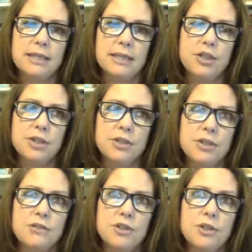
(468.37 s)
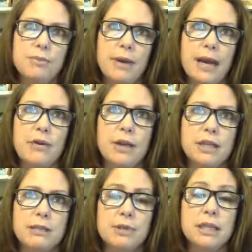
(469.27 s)
and she also gives you some background on
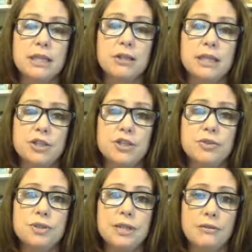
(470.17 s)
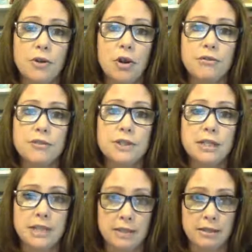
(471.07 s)
some of the legal issues involved
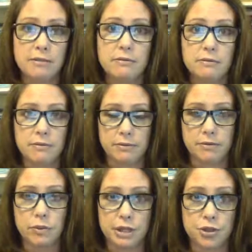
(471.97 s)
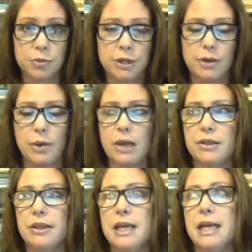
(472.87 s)
in redistributing wealth.